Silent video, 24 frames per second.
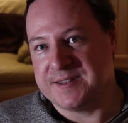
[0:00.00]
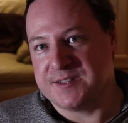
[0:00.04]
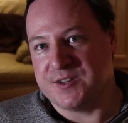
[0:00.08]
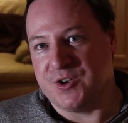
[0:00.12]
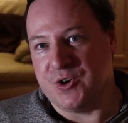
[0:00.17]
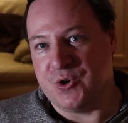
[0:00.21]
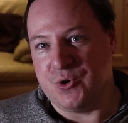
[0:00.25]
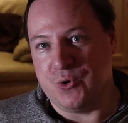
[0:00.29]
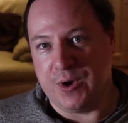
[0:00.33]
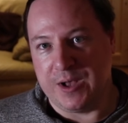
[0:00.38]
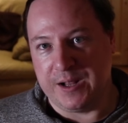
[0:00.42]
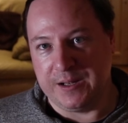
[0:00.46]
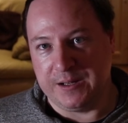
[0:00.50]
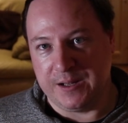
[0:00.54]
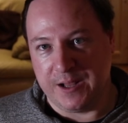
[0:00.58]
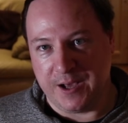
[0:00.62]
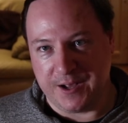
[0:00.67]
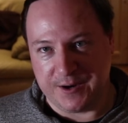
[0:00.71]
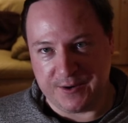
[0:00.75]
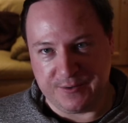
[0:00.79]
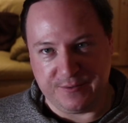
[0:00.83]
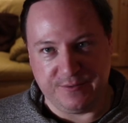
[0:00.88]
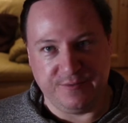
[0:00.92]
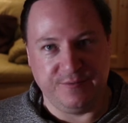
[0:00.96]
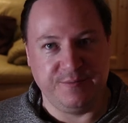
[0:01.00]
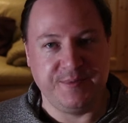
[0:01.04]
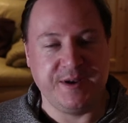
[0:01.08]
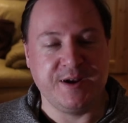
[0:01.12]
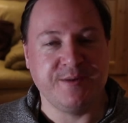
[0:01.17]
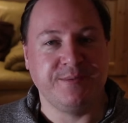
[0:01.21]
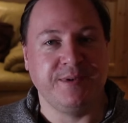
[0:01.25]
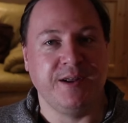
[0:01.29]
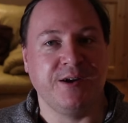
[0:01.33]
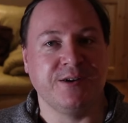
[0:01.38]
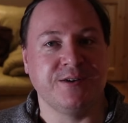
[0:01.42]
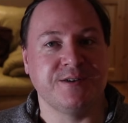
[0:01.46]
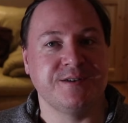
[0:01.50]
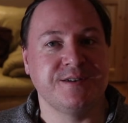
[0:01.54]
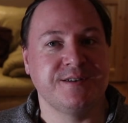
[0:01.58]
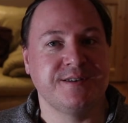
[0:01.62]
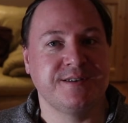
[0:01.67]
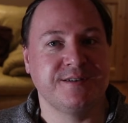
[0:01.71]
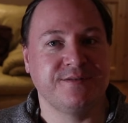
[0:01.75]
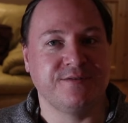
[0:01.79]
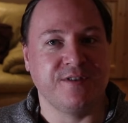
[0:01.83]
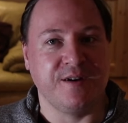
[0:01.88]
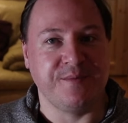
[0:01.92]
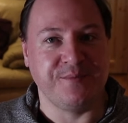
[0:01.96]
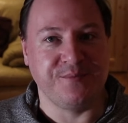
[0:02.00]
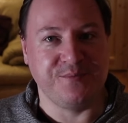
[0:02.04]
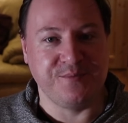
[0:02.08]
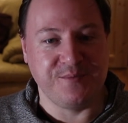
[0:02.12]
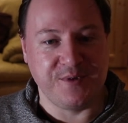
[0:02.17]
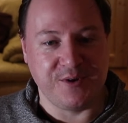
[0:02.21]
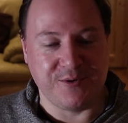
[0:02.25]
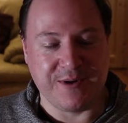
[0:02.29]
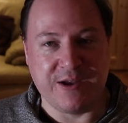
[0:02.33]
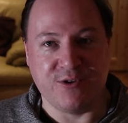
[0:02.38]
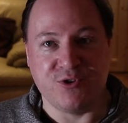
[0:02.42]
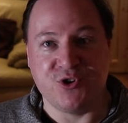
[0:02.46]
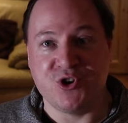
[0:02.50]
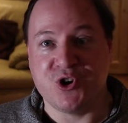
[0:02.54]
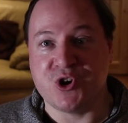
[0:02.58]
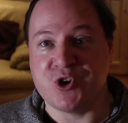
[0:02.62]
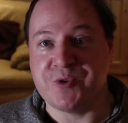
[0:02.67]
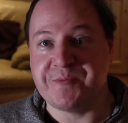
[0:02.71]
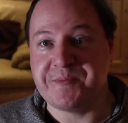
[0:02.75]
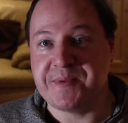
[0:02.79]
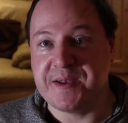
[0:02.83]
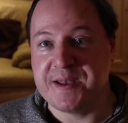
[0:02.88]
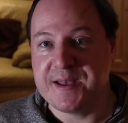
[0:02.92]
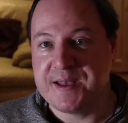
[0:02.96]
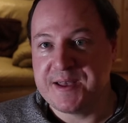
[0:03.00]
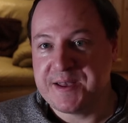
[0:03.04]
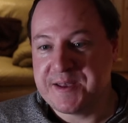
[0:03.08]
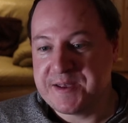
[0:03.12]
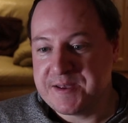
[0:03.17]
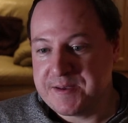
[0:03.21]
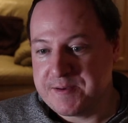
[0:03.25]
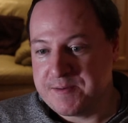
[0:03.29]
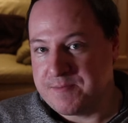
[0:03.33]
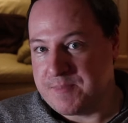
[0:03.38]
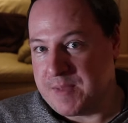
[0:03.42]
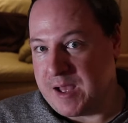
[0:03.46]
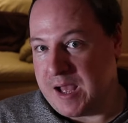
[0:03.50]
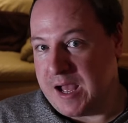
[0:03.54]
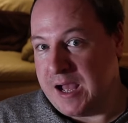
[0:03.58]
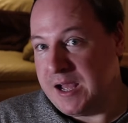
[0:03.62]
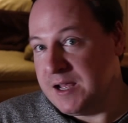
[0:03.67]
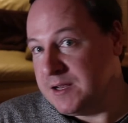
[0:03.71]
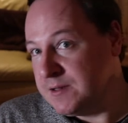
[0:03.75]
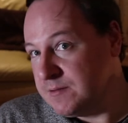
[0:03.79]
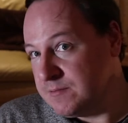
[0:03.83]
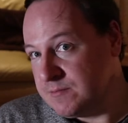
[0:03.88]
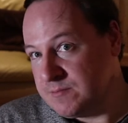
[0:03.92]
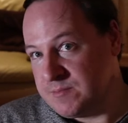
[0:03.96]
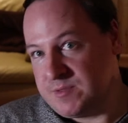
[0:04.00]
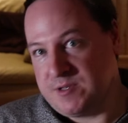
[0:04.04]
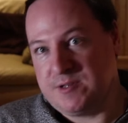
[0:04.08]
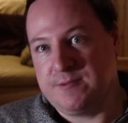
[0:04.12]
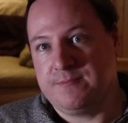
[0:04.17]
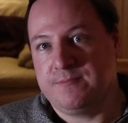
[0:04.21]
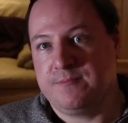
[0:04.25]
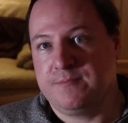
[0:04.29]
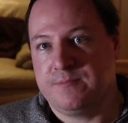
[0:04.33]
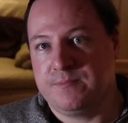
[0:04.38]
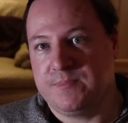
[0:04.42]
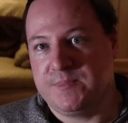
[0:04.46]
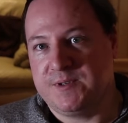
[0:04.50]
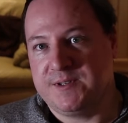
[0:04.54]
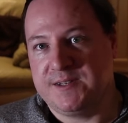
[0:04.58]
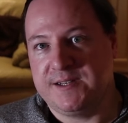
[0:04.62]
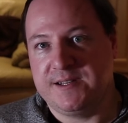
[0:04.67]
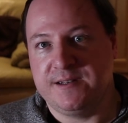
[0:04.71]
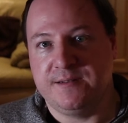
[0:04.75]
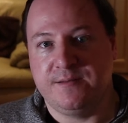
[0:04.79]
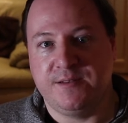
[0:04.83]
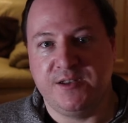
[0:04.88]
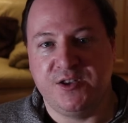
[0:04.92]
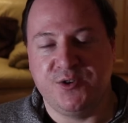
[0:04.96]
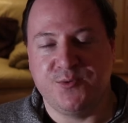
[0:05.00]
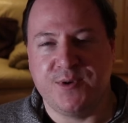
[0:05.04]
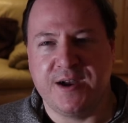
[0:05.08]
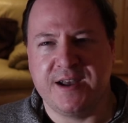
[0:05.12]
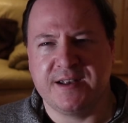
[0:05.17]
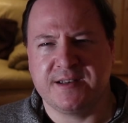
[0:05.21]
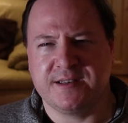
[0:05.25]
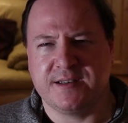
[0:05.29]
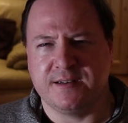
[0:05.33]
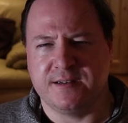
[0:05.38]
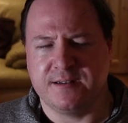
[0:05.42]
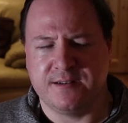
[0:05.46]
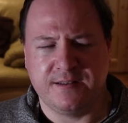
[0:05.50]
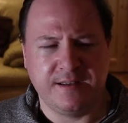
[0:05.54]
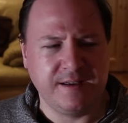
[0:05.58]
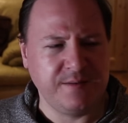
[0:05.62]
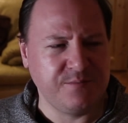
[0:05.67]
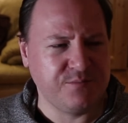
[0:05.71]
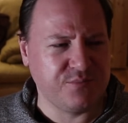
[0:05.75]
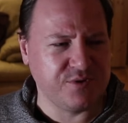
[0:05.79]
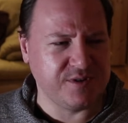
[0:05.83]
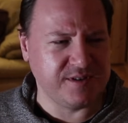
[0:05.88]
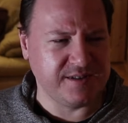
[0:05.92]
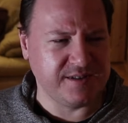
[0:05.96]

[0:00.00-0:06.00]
So a lot of beer bloggers from around Europe, and indeed the US, and I think